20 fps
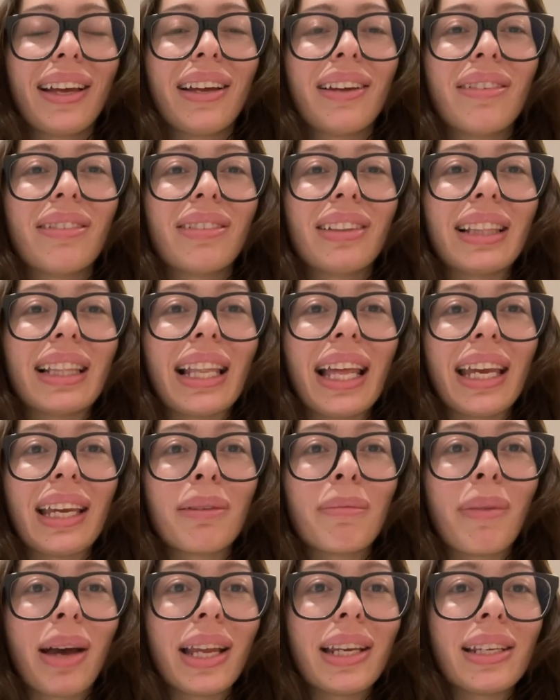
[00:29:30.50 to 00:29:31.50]
of
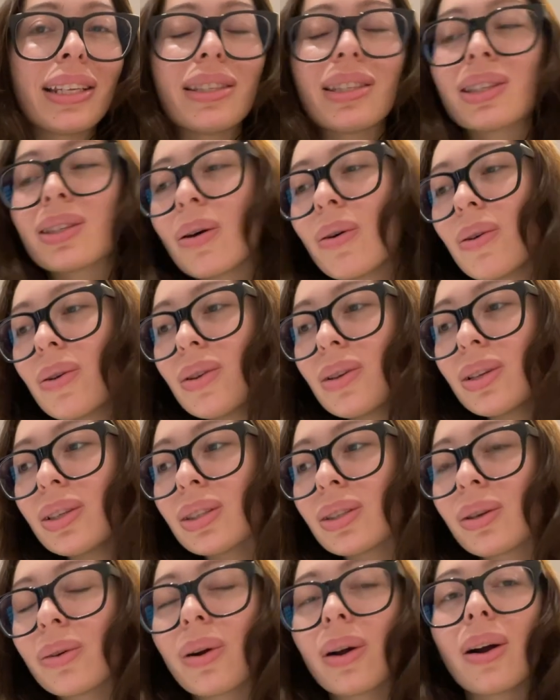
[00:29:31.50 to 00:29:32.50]
like-minded
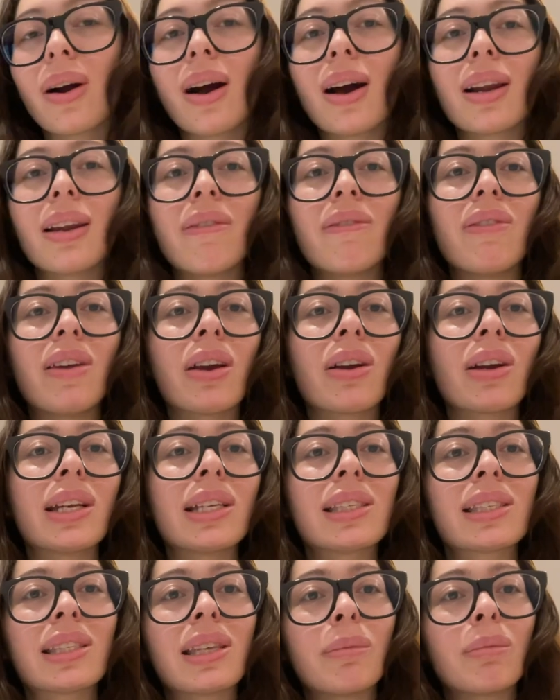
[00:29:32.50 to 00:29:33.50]
souls who are on a very
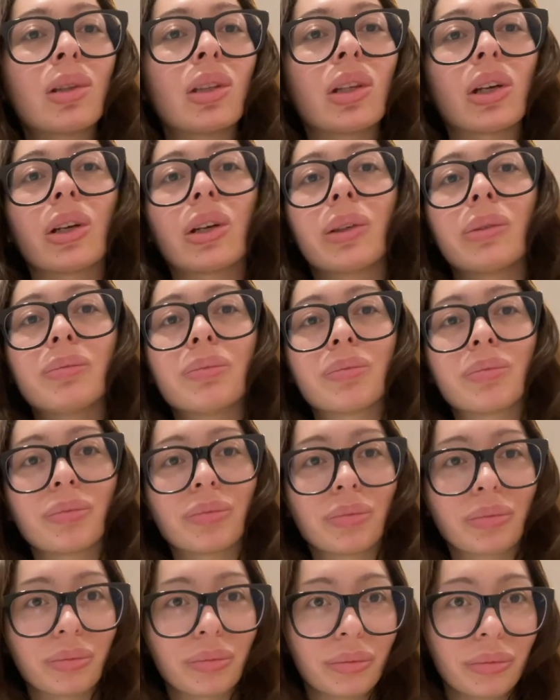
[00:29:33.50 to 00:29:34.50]
similar
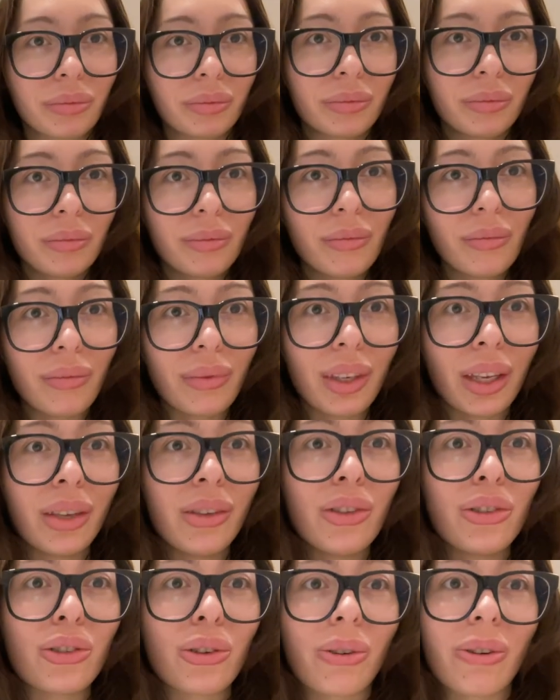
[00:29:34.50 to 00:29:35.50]

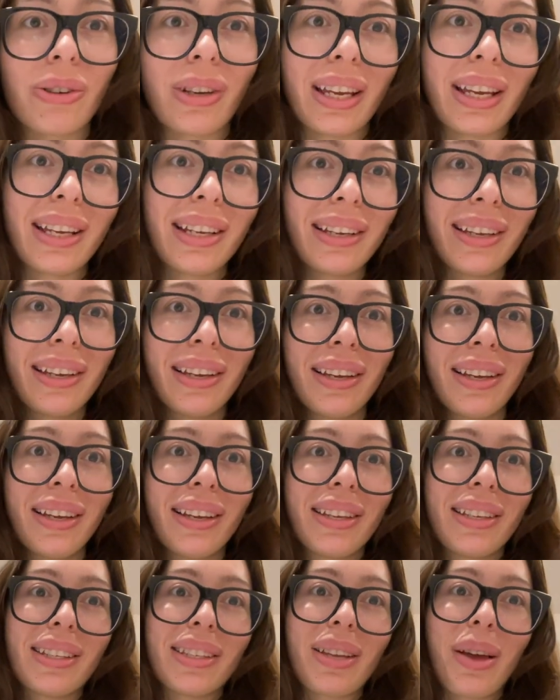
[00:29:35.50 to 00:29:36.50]
journey.
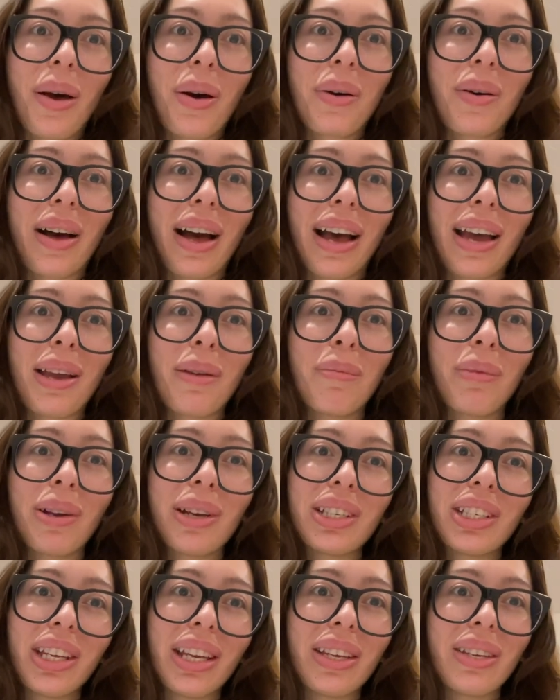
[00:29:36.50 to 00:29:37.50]
So I
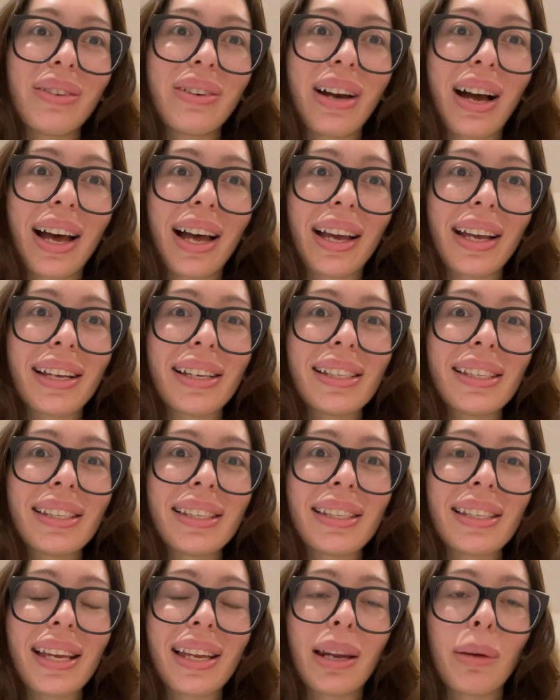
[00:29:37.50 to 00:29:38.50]
appreciate you
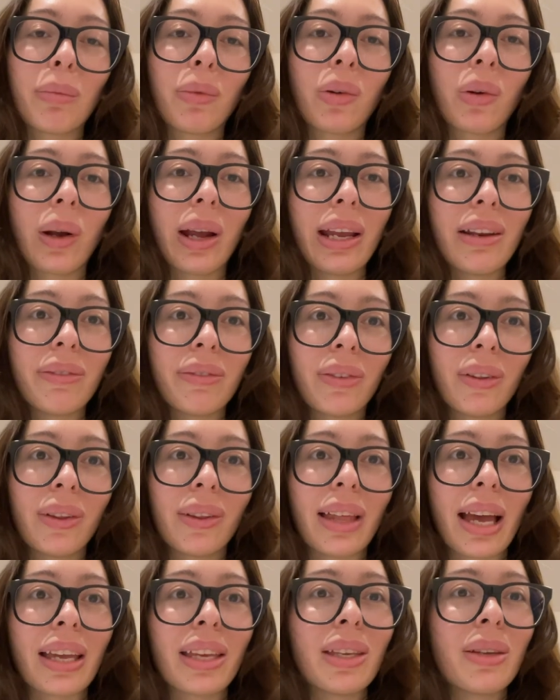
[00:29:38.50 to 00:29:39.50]
guys and I'm grateful
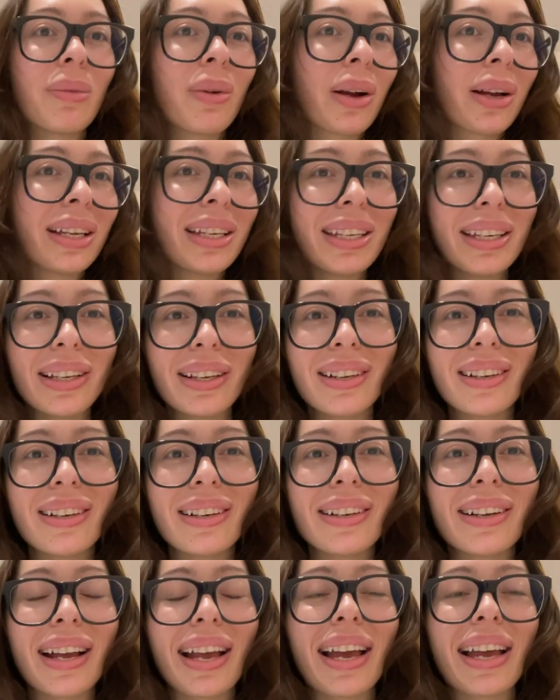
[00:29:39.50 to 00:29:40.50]
that you are
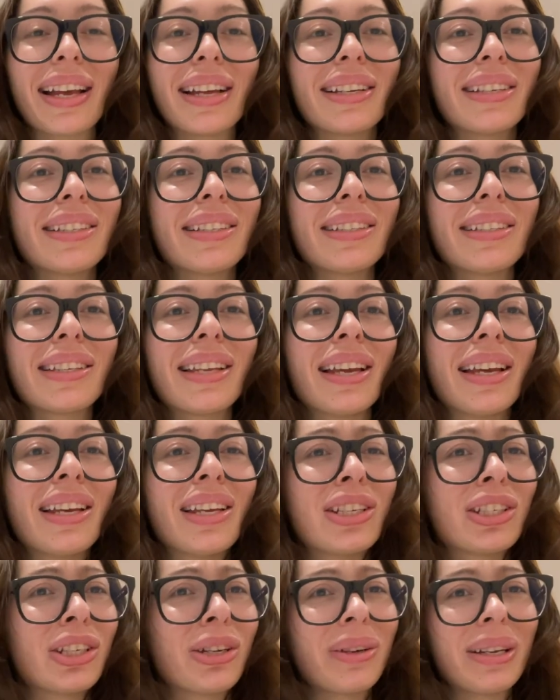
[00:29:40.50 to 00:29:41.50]
here and
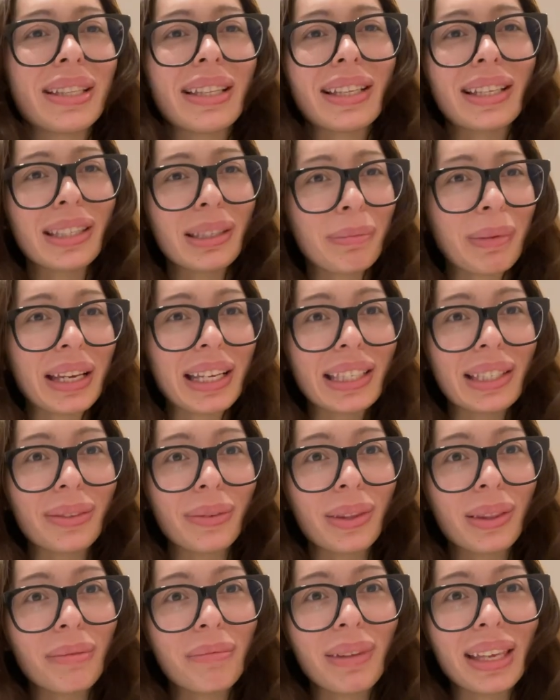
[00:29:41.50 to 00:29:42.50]
sharing this space
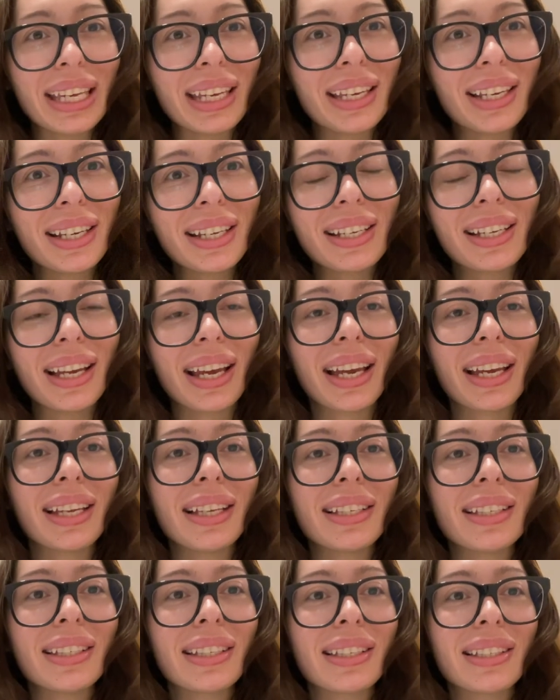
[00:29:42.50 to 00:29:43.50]
with me
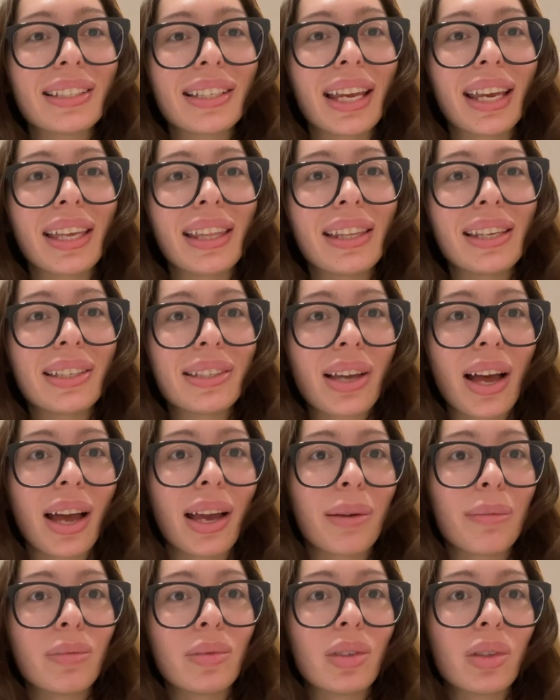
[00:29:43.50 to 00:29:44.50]
and taking the
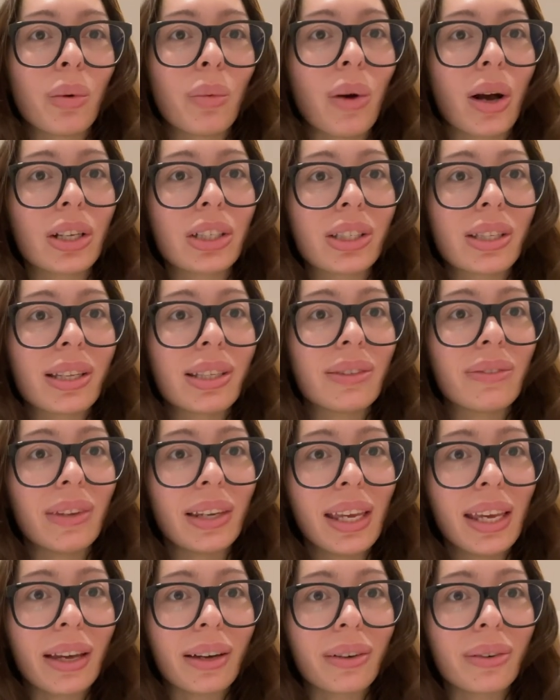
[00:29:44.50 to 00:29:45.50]
time to watch this
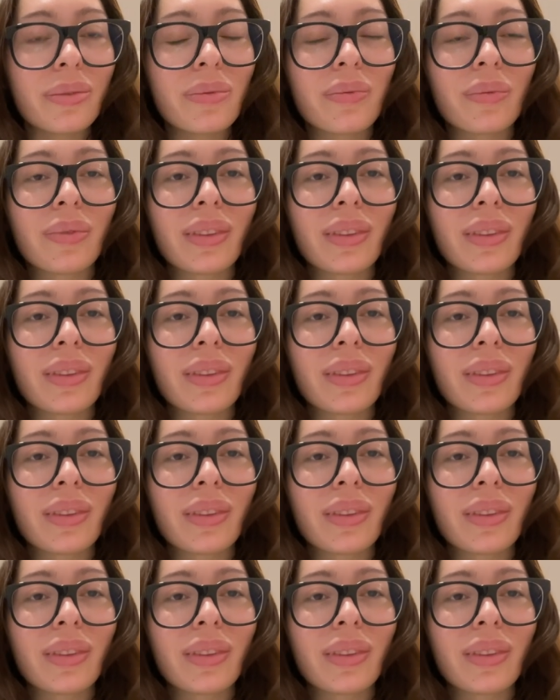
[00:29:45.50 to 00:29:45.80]
video.